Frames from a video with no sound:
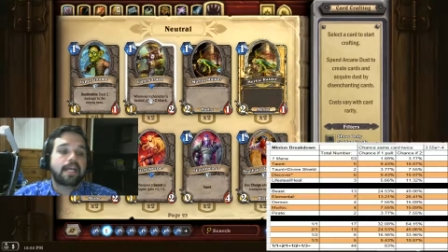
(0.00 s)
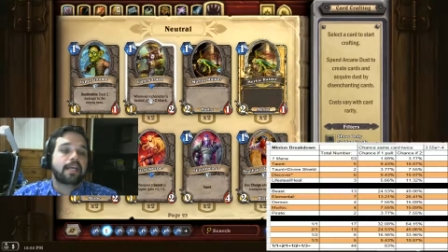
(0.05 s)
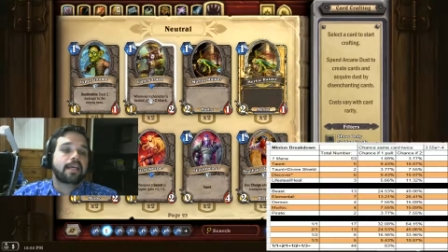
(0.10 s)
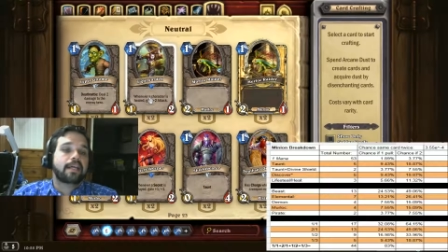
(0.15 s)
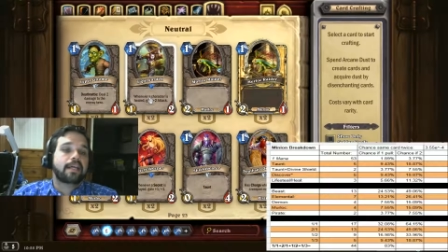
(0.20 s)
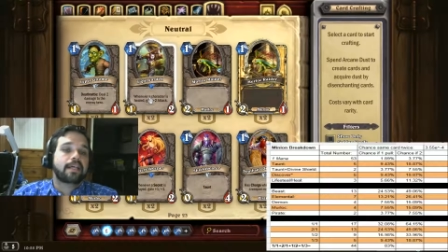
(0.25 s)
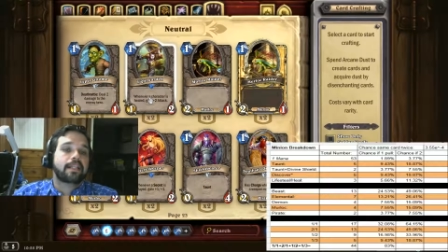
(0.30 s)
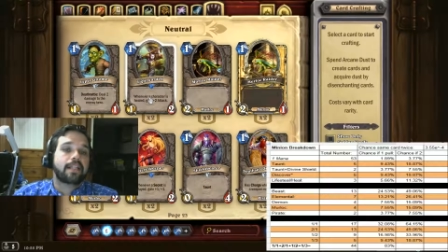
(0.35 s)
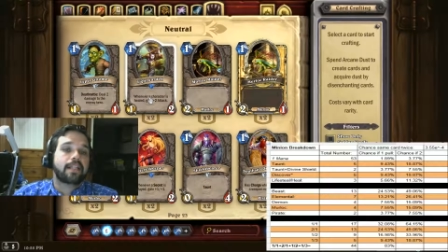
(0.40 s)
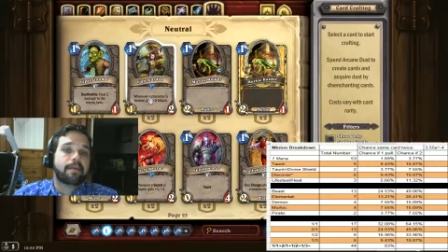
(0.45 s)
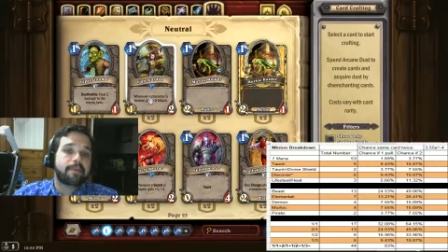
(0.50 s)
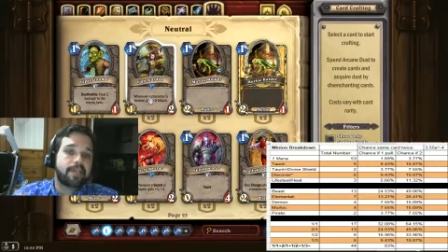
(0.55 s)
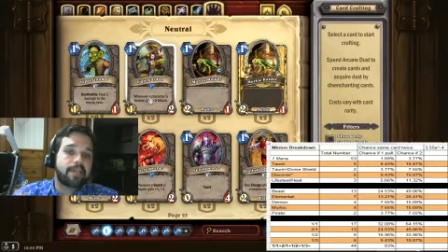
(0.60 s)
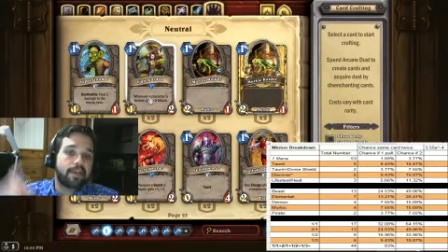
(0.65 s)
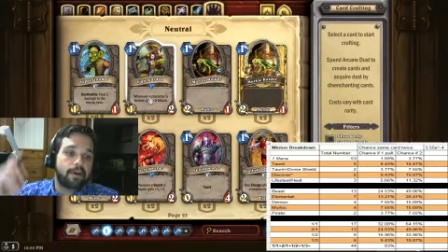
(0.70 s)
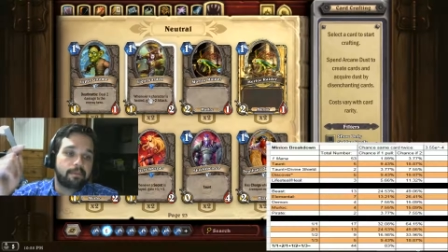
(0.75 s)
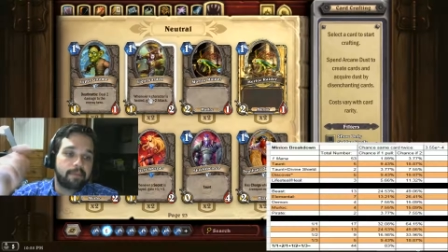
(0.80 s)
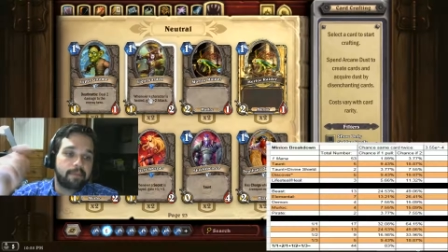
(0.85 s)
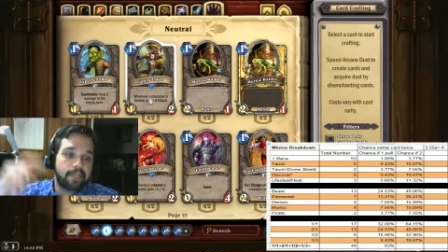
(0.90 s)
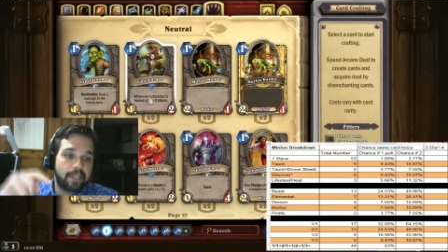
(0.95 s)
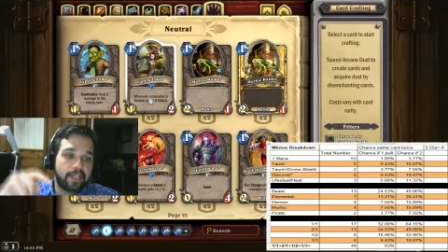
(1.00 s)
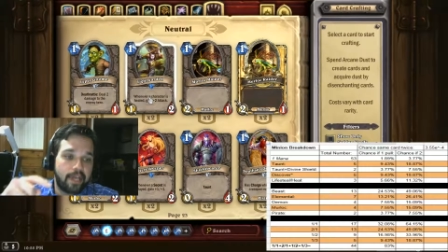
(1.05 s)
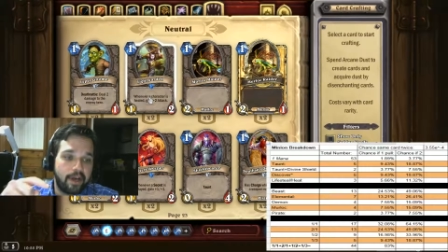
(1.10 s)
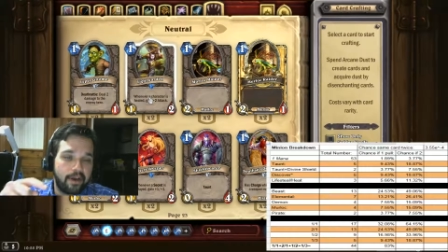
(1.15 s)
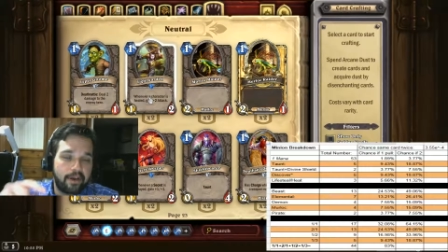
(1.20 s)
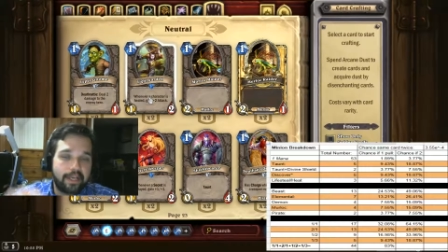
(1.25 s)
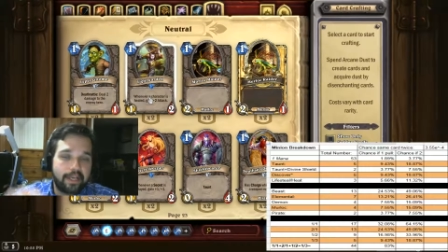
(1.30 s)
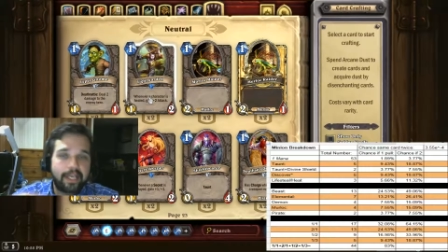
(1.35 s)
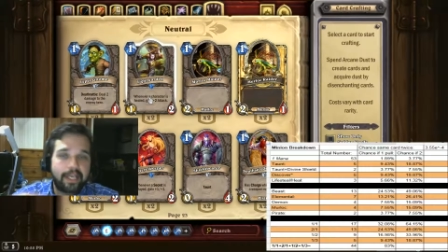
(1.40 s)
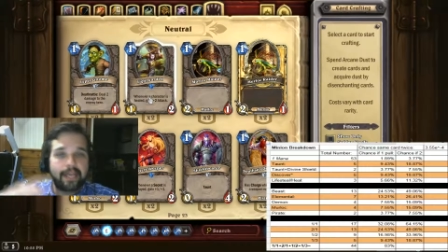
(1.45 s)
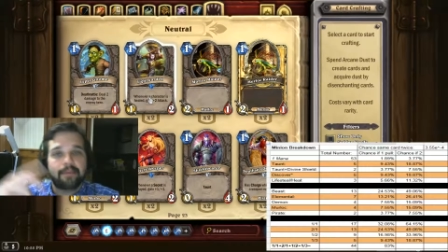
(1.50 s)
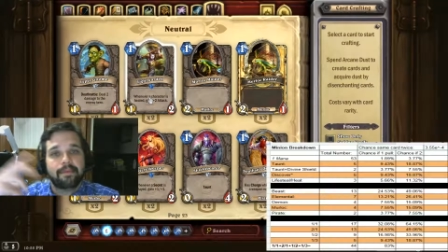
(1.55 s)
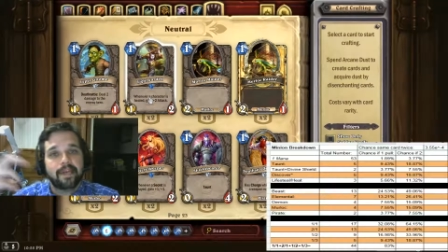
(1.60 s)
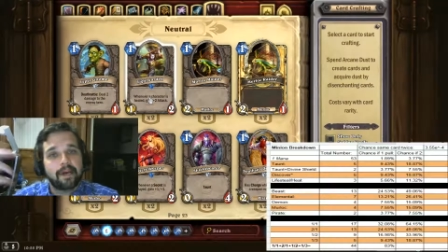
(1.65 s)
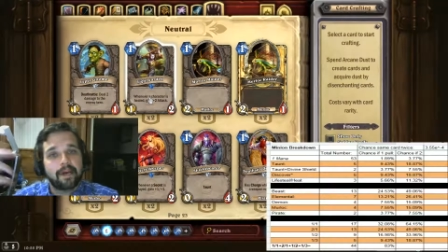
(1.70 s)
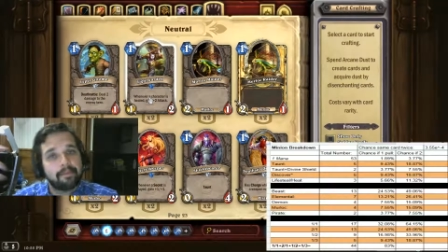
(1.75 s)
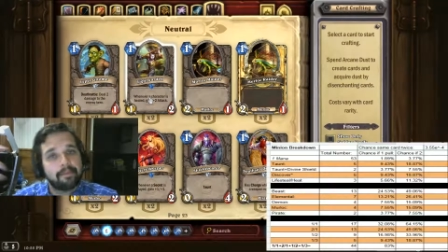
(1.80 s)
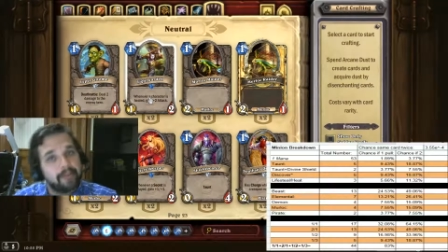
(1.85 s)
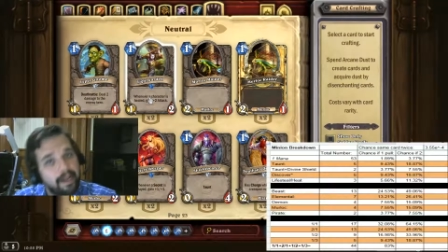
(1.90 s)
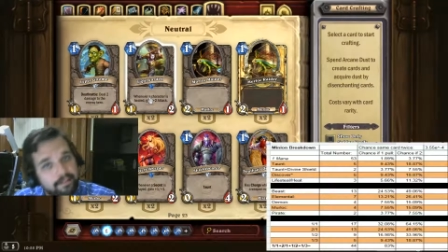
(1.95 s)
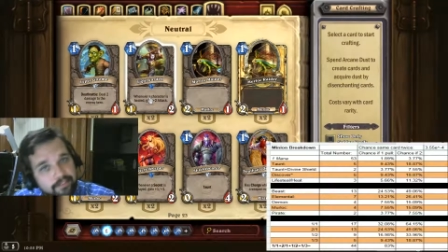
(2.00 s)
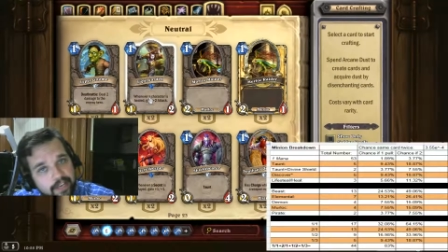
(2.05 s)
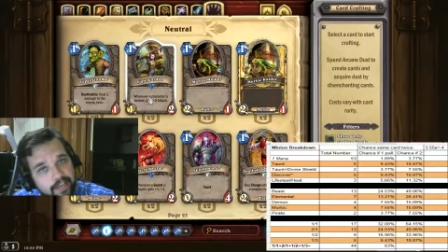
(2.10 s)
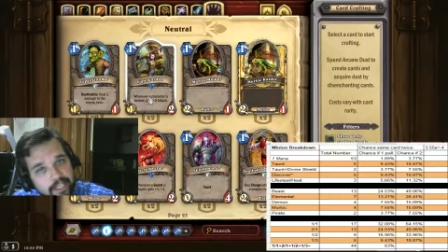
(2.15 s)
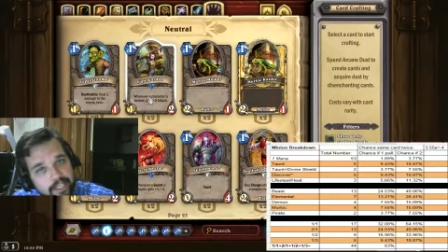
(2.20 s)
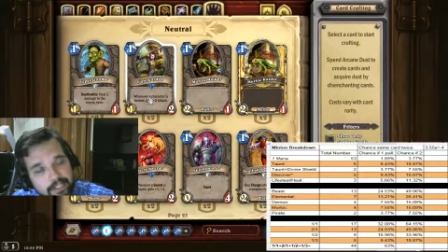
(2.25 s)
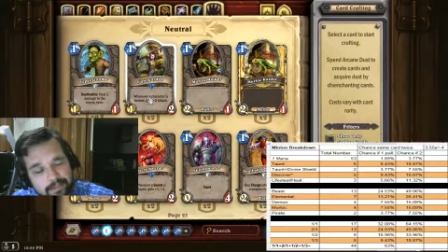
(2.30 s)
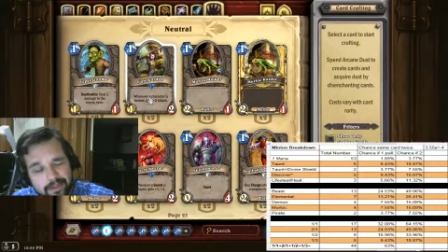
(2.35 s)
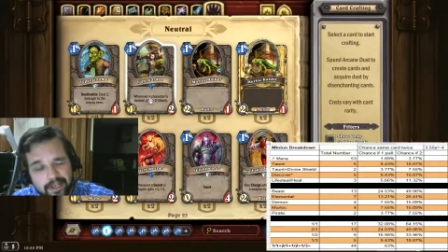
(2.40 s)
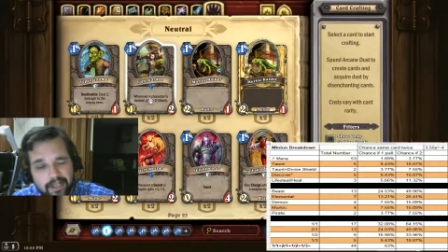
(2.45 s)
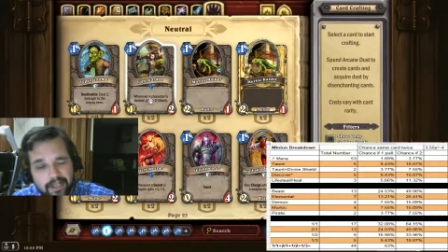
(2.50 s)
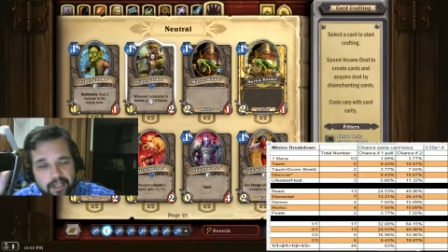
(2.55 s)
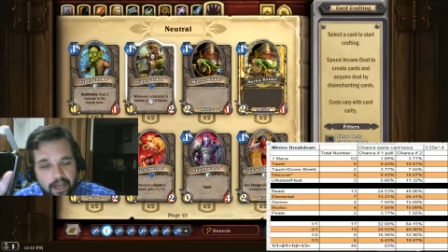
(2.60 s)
Let me know below. Hit me up on Facebook.